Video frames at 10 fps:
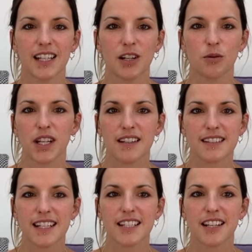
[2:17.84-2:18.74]
We ask
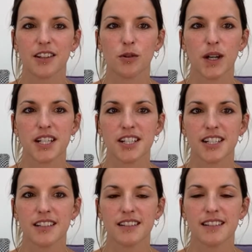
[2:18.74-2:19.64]
each other
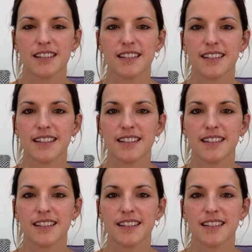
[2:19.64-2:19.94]
questions,